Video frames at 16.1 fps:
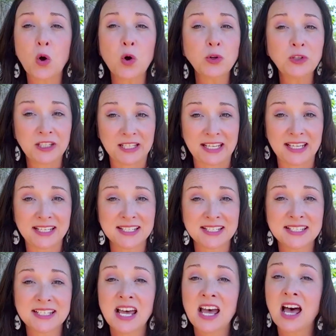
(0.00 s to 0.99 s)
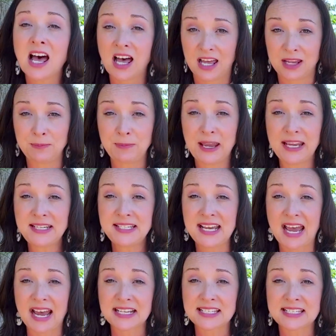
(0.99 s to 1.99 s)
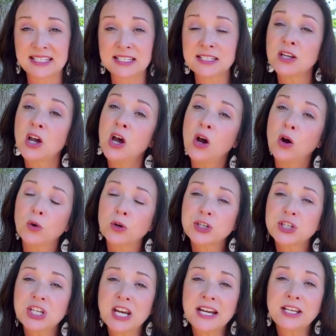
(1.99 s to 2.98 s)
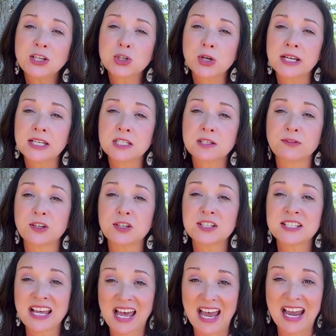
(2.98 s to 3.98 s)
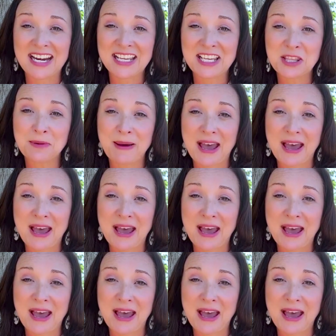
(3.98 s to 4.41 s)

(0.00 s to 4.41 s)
old liens, unpaid taxes, or shady transfers hiding in the